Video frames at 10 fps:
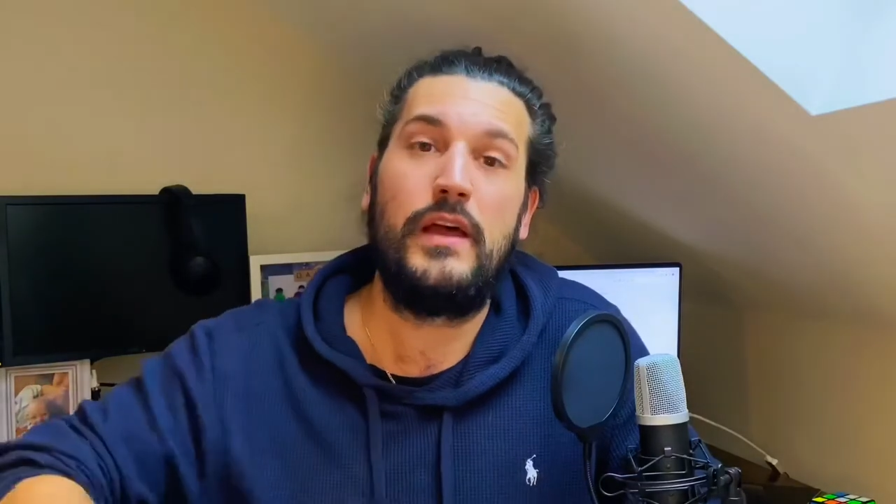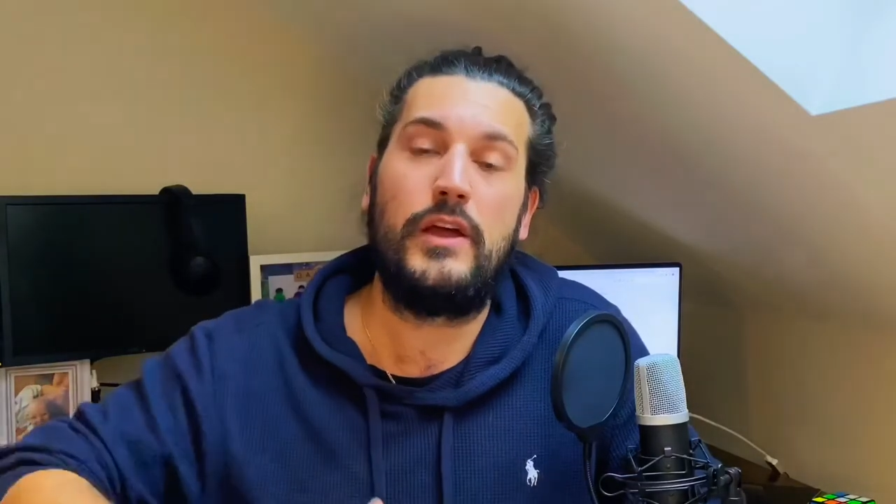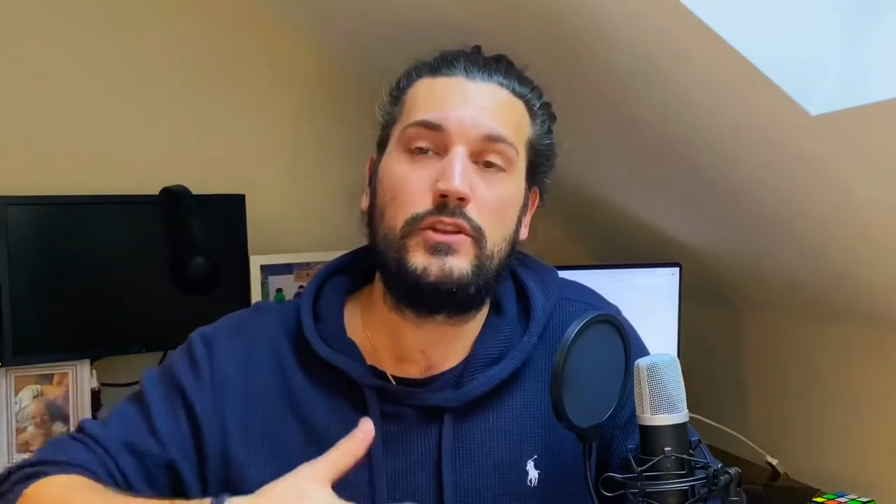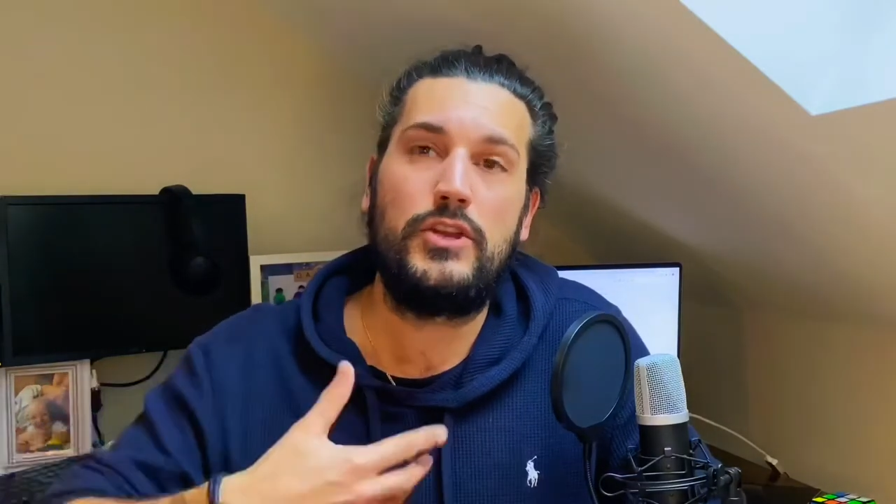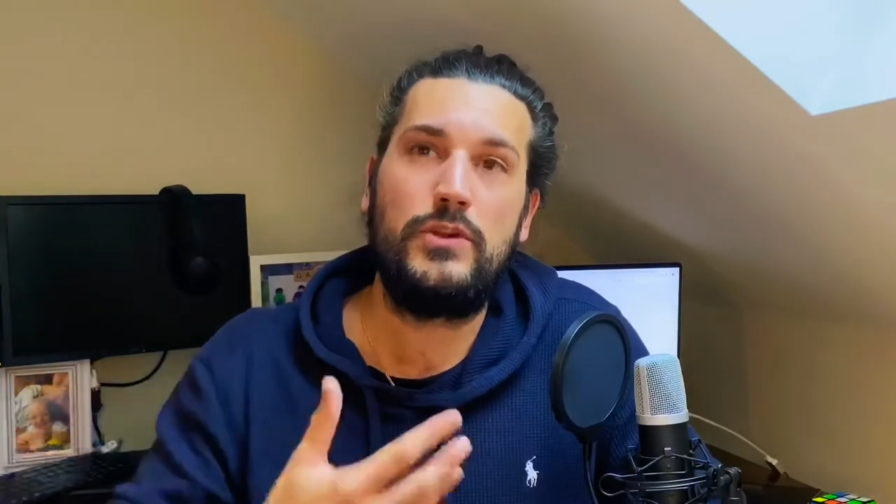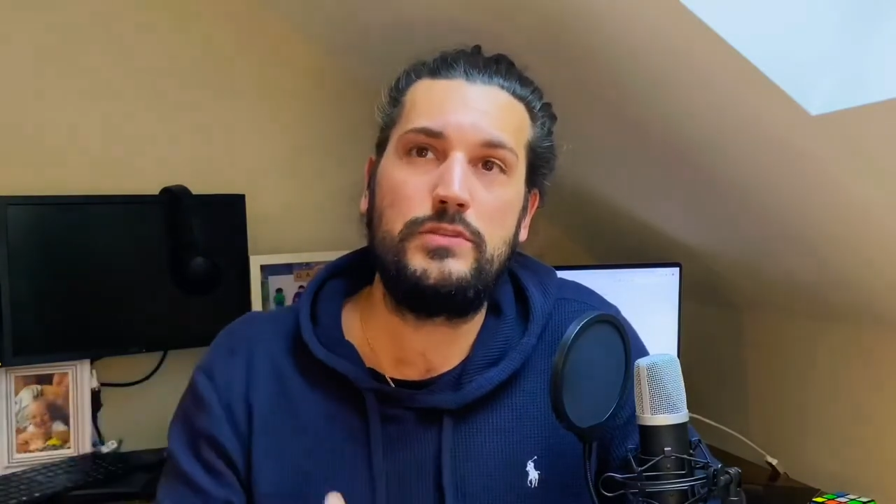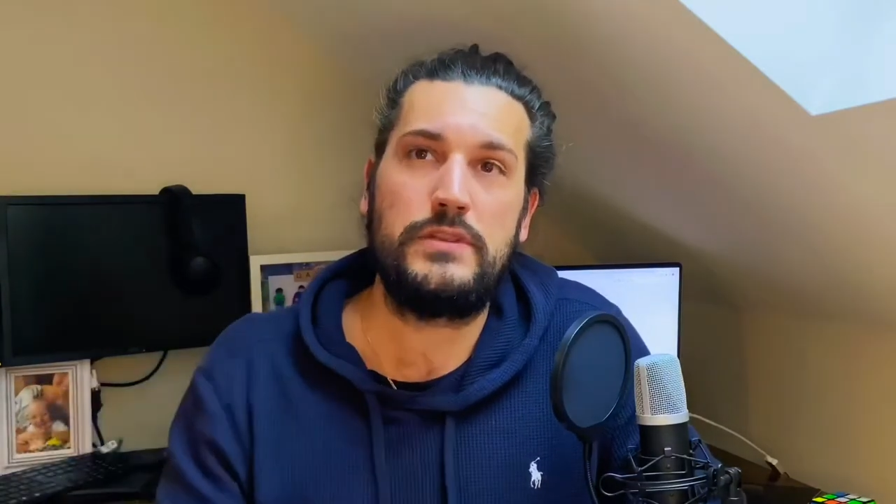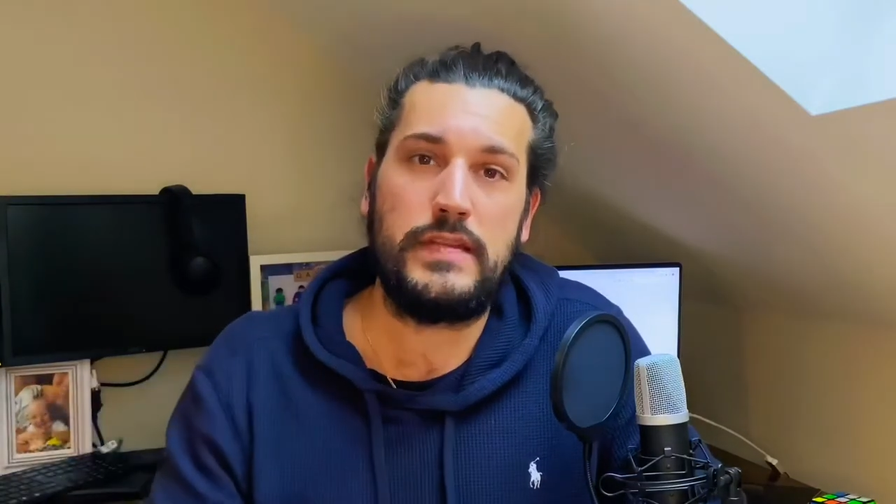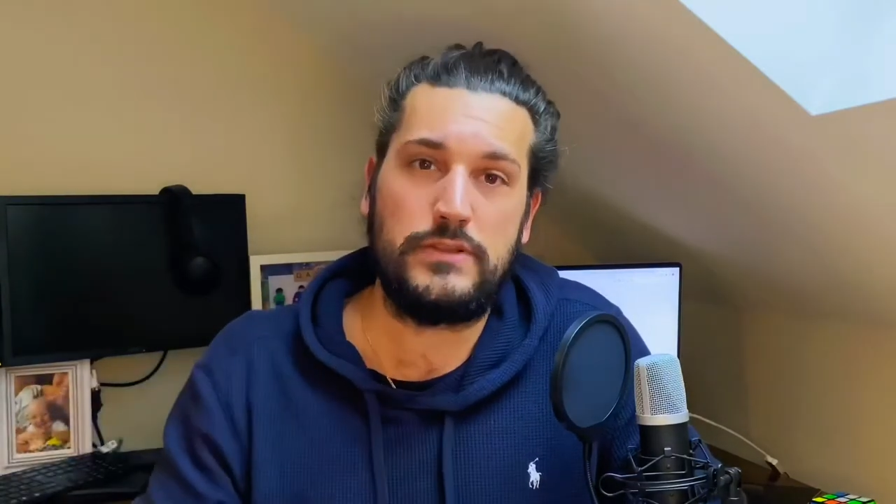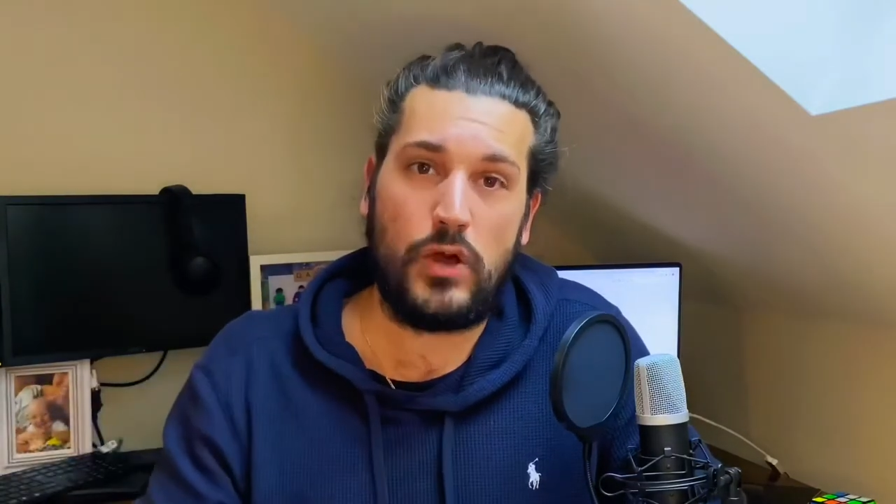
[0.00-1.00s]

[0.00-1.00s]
and use these